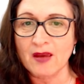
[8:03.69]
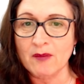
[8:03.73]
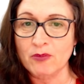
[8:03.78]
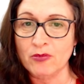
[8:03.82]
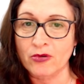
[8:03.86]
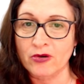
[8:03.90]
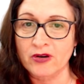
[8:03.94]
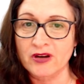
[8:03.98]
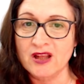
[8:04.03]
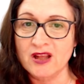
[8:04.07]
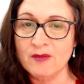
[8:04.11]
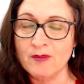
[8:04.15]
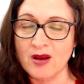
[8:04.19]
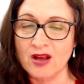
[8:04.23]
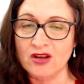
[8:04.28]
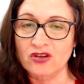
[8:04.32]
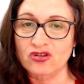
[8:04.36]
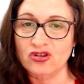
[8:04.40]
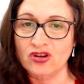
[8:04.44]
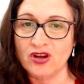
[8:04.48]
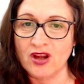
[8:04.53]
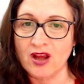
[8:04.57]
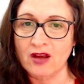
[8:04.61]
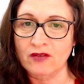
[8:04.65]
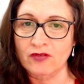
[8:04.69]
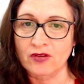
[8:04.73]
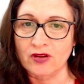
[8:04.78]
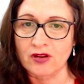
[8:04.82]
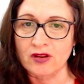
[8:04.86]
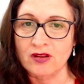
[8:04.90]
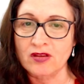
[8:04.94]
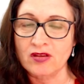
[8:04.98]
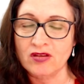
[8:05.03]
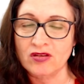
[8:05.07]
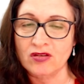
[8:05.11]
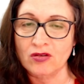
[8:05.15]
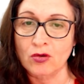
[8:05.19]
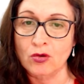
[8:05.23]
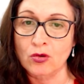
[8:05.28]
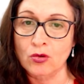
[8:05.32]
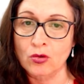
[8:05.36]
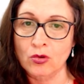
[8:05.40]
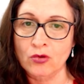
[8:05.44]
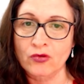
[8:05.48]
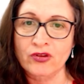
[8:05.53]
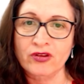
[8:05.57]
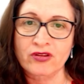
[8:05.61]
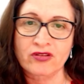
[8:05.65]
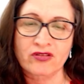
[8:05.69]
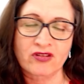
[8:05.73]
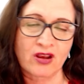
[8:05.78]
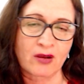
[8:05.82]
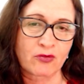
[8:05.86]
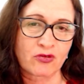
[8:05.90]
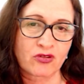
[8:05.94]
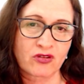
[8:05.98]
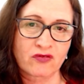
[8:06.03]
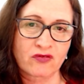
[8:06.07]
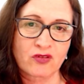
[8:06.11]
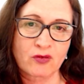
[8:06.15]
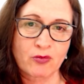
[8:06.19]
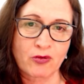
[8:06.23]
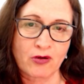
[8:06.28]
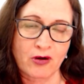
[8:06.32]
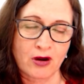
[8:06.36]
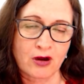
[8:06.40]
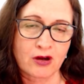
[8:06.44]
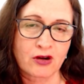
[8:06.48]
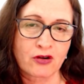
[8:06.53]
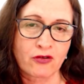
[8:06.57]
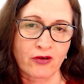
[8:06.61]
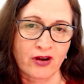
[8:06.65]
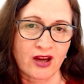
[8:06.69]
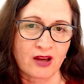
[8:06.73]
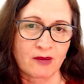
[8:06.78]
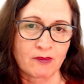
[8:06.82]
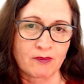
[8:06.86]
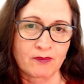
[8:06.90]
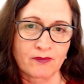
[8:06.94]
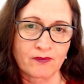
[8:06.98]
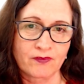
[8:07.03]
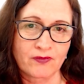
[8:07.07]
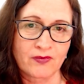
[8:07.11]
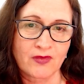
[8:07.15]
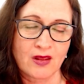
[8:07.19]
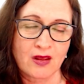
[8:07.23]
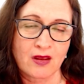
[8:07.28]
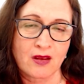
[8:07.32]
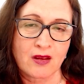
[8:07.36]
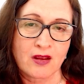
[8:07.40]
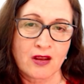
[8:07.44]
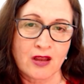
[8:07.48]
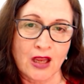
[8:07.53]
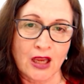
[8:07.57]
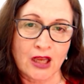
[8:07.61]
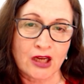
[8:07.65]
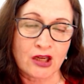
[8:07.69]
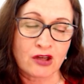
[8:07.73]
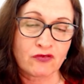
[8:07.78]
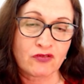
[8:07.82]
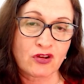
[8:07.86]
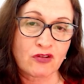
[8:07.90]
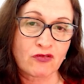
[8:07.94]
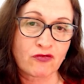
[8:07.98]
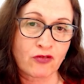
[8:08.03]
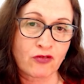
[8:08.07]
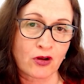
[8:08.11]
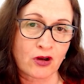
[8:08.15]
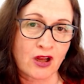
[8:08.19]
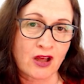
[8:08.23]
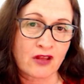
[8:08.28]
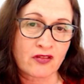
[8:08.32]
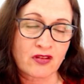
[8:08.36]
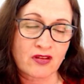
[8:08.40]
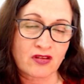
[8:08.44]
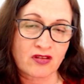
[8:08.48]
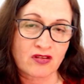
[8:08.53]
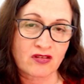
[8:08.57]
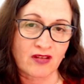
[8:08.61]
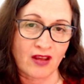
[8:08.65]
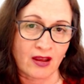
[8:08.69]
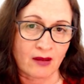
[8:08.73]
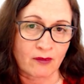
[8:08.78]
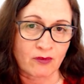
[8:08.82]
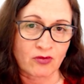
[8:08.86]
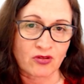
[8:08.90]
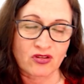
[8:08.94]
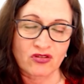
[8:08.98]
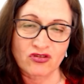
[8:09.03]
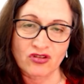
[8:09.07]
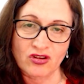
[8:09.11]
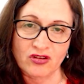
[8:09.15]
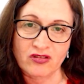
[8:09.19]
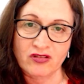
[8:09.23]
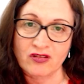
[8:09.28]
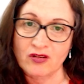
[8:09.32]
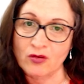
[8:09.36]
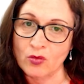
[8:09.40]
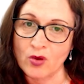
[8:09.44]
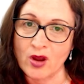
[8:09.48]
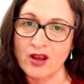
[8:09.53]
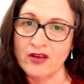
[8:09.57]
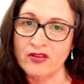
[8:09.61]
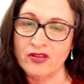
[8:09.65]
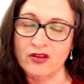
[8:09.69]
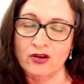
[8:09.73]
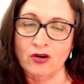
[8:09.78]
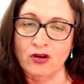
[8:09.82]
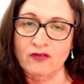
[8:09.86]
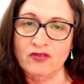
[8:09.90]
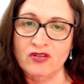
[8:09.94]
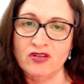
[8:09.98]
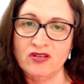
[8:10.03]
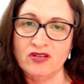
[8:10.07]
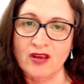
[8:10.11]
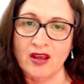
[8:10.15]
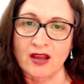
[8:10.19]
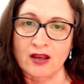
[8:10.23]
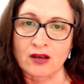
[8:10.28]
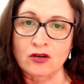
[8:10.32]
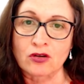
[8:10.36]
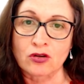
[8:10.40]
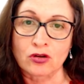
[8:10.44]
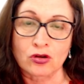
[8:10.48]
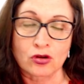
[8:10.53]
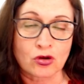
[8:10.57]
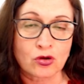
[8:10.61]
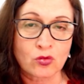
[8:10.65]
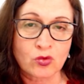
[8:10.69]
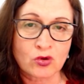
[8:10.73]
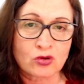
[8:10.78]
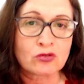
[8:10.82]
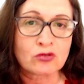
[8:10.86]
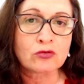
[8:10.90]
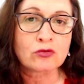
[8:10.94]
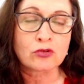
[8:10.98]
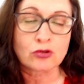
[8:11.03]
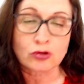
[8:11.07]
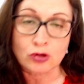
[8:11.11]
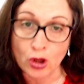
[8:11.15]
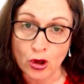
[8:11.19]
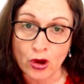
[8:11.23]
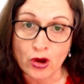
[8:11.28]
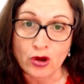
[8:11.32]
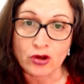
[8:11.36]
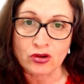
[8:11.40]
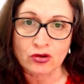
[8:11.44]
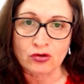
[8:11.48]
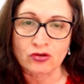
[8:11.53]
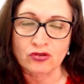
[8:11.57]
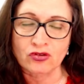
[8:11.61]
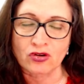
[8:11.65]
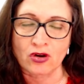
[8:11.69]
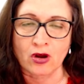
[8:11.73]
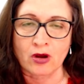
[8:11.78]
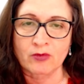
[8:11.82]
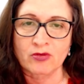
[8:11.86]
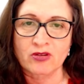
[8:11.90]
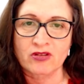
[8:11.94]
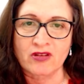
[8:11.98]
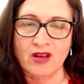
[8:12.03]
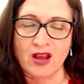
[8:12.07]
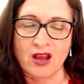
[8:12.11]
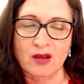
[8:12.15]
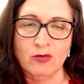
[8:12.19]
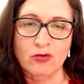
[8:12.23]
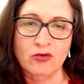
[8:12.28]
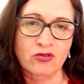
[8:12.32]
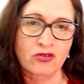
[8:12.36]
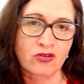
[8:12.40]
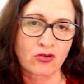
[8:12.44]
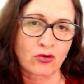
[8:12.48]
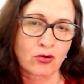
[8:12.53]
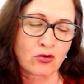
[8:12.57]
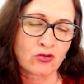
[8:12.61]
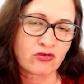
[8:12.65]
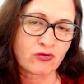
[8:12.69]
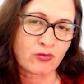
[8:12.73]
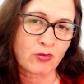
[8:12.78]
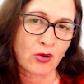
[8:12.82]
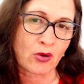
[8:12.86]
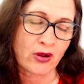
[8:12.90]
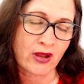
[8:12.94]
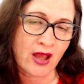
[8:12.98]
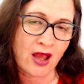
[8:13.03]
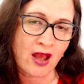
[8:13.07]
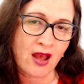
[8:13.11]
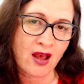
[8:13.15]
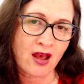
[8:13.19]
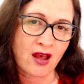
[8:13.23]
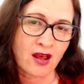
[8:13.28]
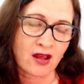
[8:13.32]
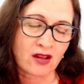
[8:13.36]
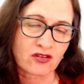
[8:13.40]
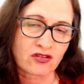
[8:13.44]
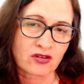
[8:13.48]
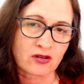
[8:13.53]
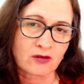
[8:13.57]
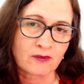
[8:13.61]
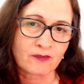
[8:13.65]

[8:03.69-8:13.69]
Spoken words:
pretty much covers all the steps of the program. And if you follow the steps just the way that I've said, you will learn your times tables off by heart.